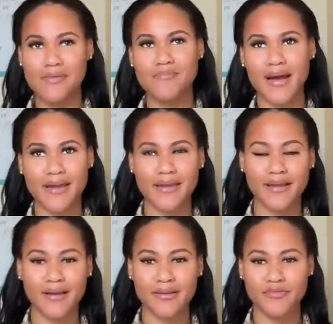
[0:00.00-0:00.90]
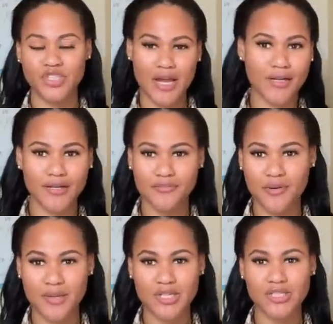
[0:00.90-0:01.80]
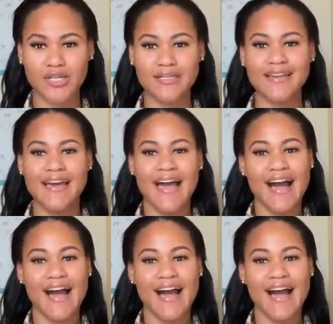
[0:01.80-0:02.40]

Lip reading: him my channel information.